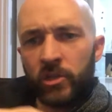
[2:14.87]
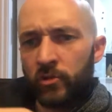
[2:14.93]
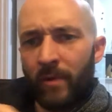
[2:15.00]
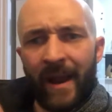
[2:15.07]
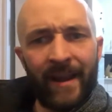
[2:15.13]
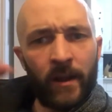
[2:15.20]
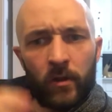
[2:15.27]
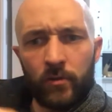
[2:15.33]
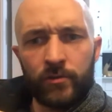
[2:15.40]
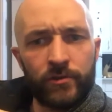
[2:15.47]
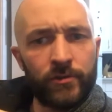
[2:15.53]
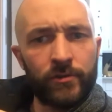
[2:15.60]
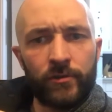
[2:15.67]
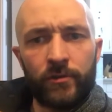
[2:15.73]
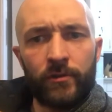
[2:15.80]

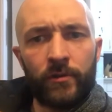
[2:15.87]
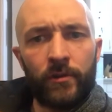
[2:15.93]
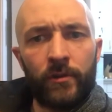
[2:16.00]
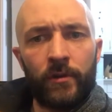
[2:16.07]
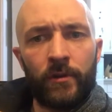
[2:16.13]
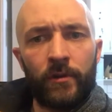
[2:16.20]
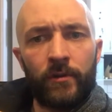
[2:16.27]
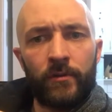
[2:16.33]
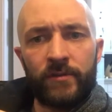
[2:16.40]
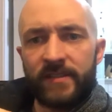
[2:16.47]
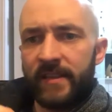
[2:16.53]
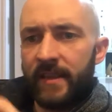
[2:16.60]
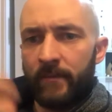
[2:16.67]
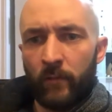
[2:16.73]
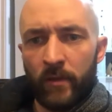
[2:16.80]
Triangles. You
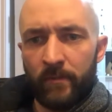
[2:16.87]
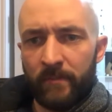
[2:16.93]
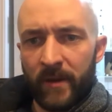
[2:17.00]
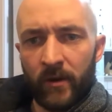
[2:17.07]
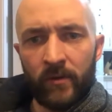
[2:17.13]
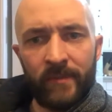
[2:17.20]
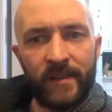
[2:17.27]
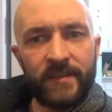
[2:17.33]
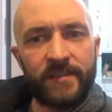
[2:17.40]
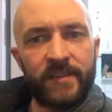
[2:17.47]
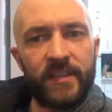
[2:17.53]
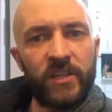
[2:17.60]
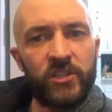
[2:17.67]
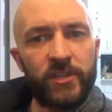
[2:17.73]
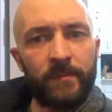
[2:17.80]
see them with pyramids
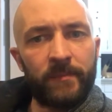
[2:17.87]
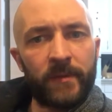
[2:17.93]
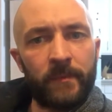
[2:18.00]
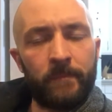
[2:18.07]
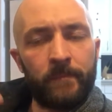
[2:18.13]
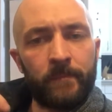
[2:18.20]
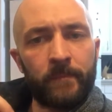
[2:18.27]
in Egypt.